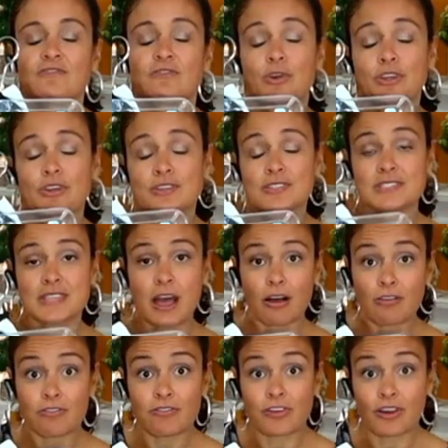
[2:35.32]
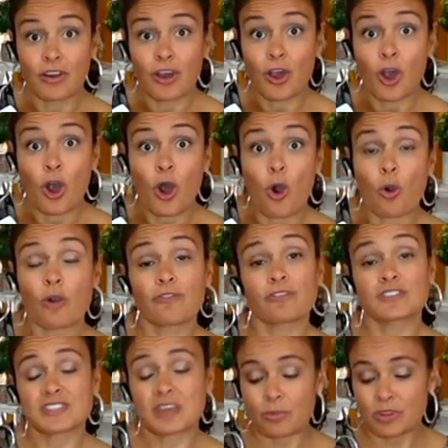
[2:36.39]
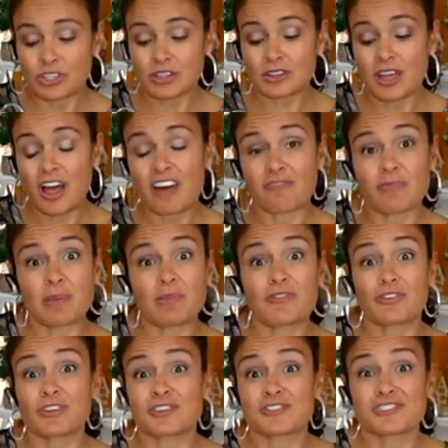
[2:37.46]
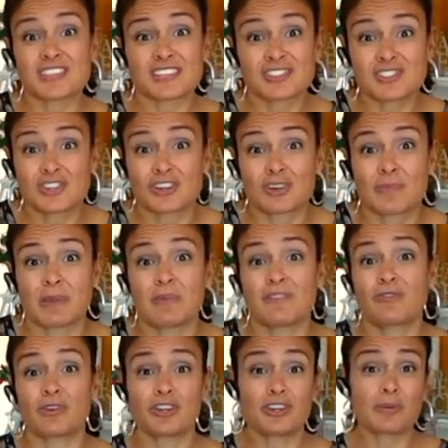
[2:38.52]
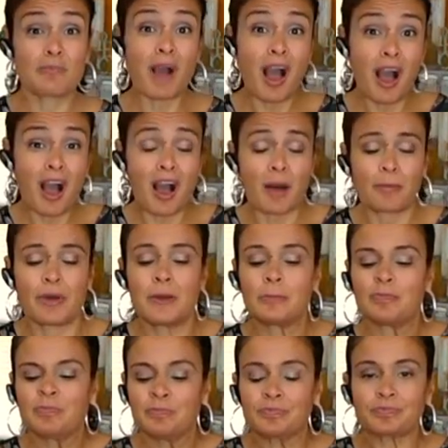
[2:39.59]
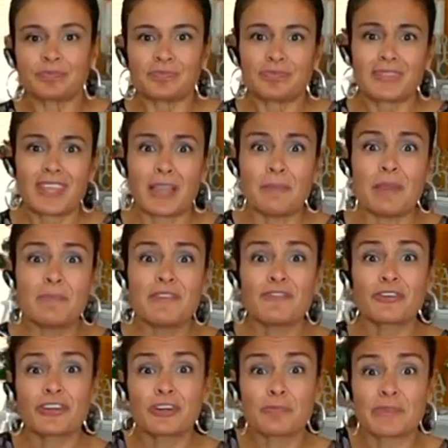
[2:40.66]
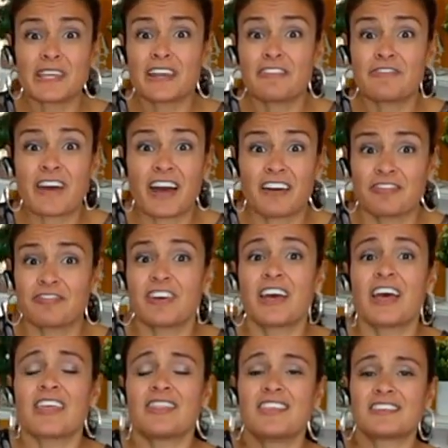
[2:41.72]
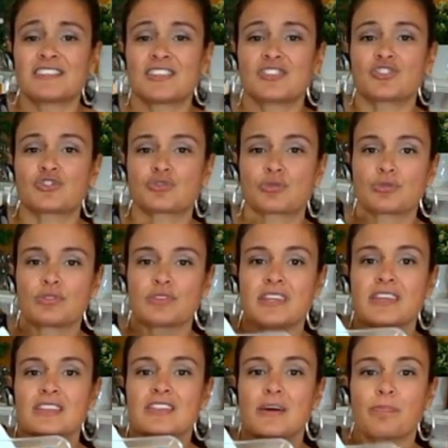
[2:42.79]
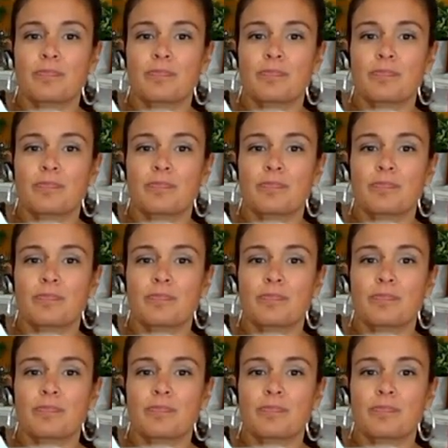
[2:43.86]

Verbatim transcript: for yourself or for someone you love. Maybe for your sister, maybe for your mom, maybe for your B F F. This is truly the